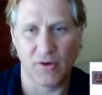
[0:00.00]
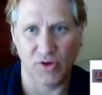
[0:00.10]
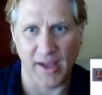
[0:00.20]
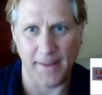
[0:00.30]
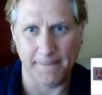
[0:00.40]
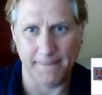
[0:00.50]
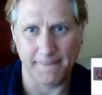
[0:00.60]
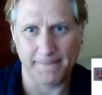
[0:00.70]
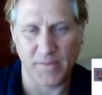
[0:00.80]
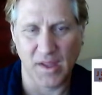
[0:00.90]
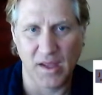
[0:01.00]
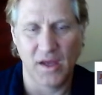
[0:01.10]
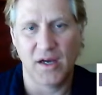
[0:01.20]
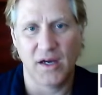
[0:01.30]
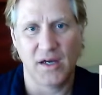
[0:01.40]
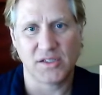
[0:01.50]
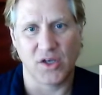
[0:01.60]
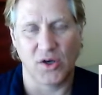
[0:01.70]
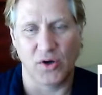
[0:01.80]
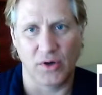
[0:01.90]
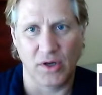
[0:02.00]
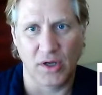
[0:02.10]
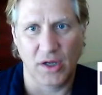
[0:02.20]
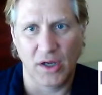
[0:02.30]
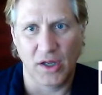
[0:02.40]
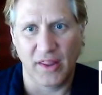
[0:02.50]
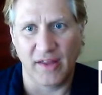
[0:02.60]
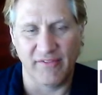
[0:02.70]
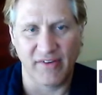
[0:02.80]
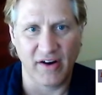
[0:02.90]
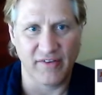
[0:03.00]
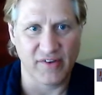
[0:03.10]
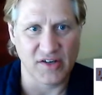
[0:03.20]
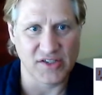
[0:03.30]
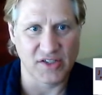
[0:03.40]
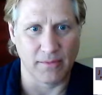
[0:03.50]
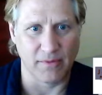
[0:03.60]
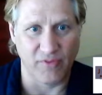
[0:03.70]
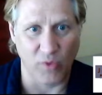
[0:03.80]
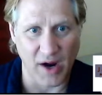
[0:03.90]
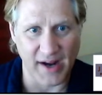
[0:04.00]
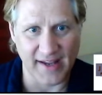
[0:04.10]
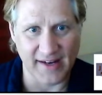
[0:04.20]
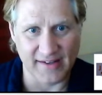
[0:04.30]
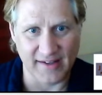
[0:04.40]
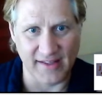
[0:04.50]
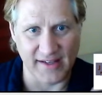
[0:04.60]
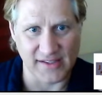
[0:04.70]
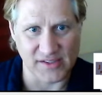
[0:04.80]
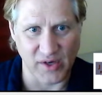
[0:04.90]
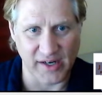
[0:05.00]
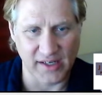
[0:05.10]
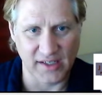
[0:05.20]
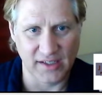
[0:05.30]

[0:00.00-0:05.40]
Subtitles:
Okay. So that very first year, before I get into this, right?